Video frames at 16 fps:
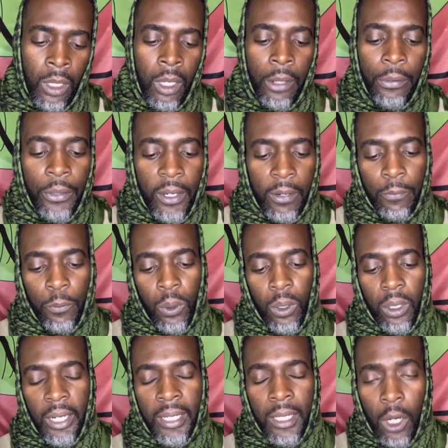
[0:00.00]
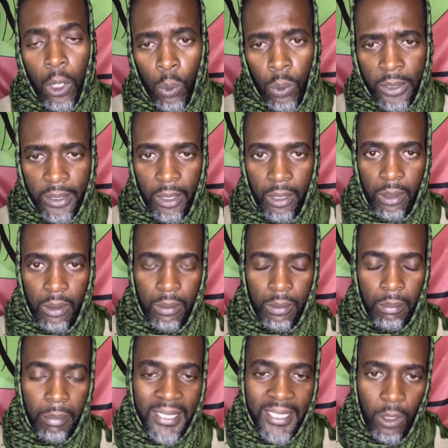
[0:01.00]
Therefore, in closing,
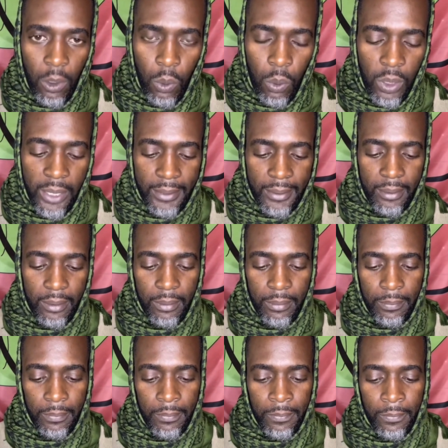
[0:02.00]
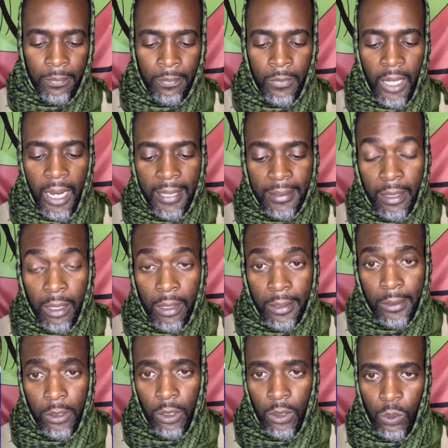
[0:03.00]
Mr. Holness, I say this
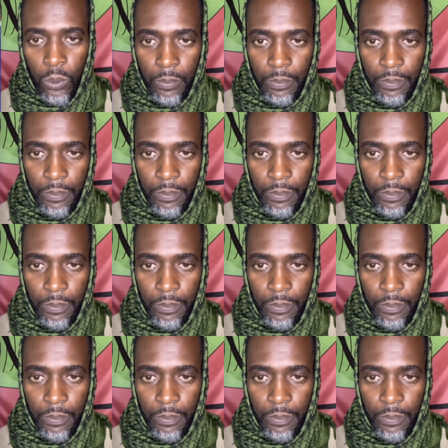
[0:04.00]
to you.